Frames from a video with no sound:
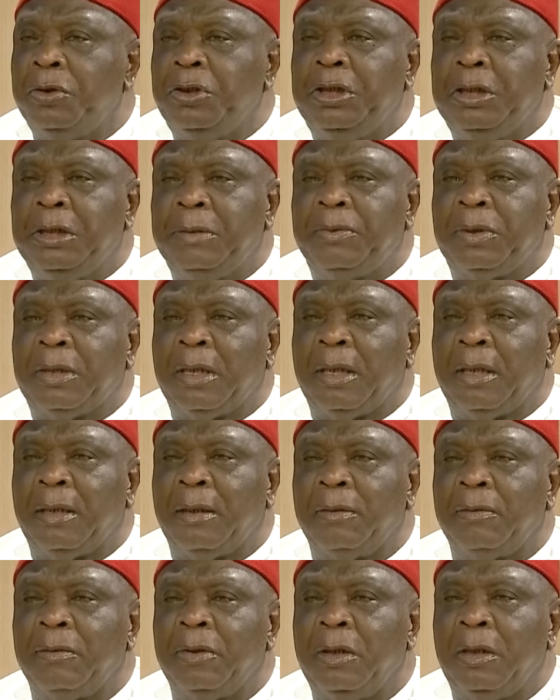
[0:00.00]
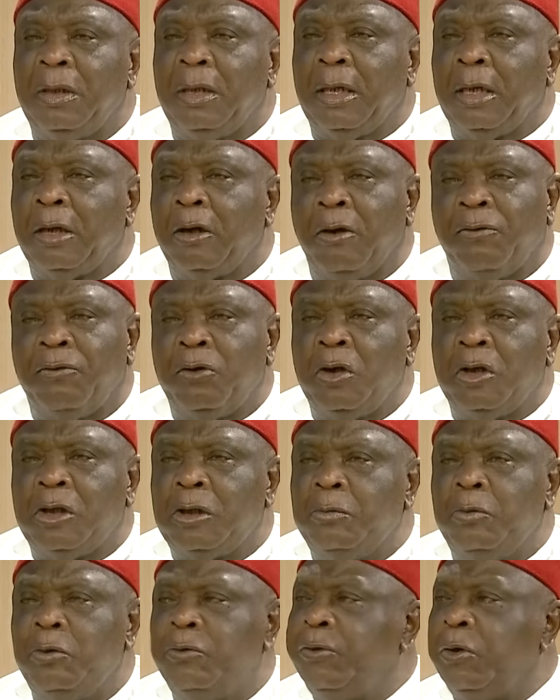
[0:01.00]
jeeps, the governor
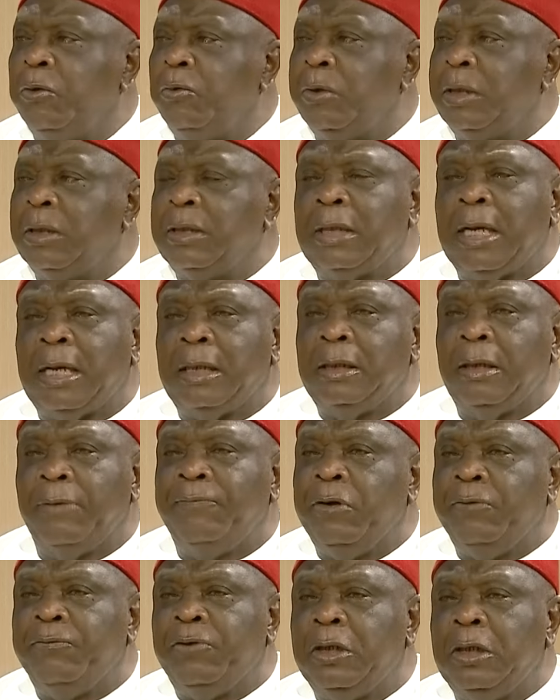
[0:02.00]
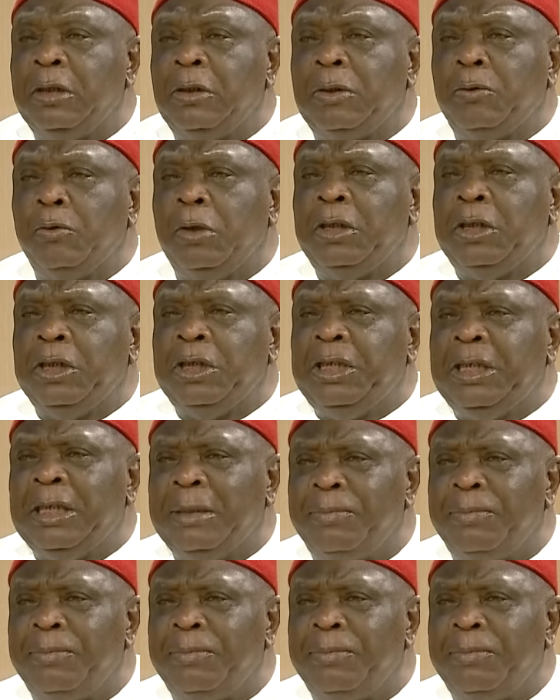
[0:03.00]
is moving with 20 jeeps.